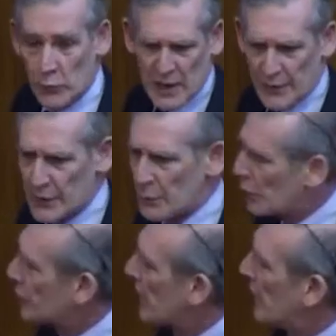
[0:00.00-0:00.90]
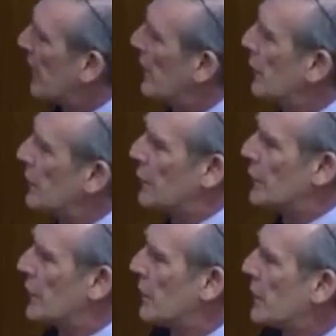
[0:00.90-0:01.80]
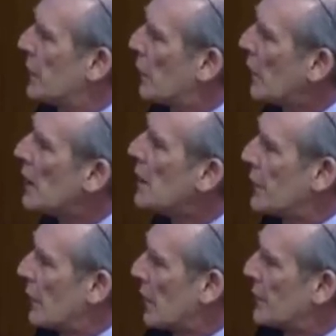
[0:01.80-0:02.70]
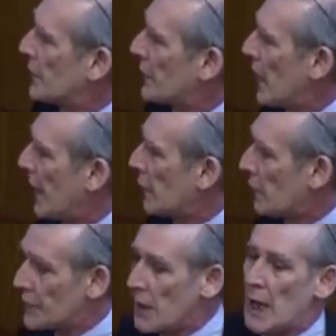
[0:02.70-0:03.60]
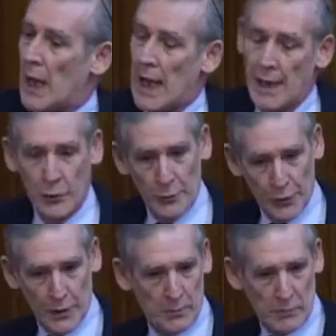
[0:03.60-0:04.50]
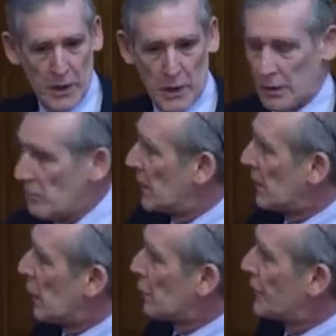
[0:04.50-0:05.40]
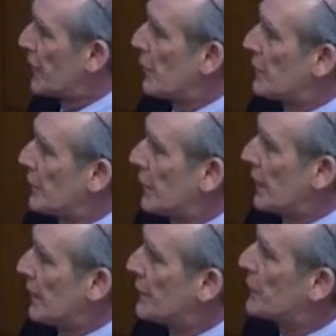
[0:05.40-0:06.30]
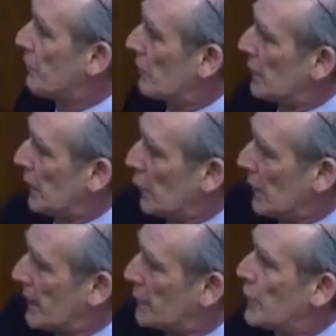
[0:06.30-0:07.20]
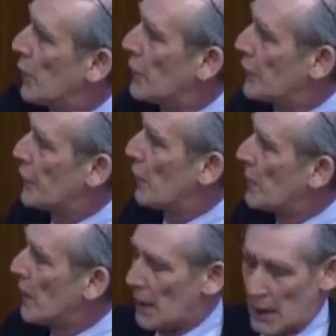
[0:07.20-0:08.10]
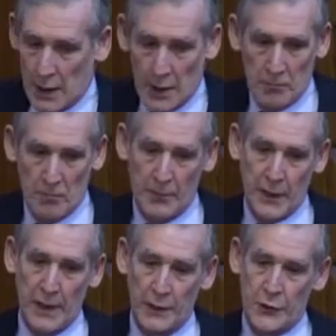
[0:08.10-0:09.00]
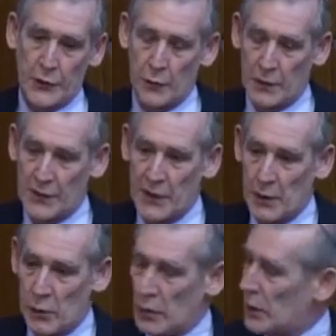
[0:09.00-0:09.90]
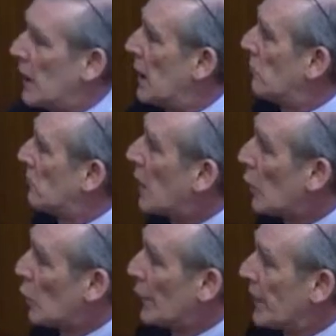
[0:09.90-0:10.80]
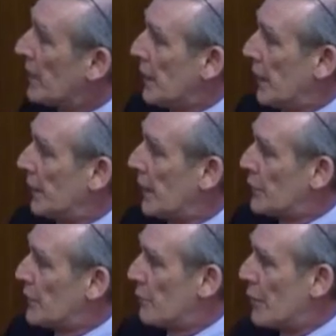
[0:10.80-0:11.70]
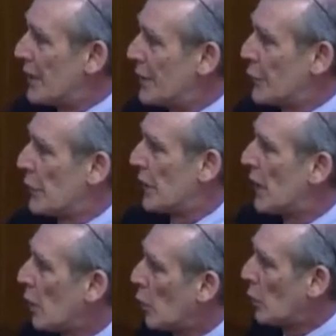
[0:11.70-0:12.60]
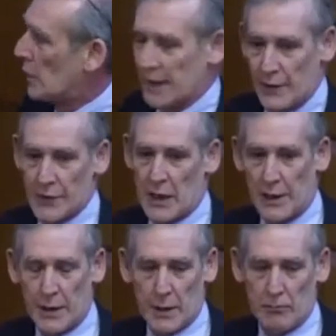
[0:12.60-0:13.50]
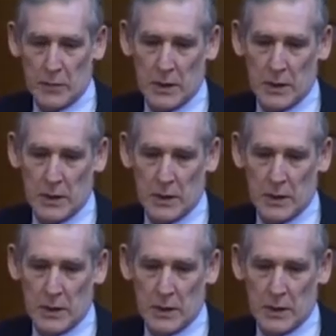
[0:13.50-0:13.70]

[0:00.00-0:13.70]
relatively small strain value induced in the material, so lots of cycles, and you put a whole series of these, equally as shown at the top, into a steel holder. It goes in a pre-drilled hole inside a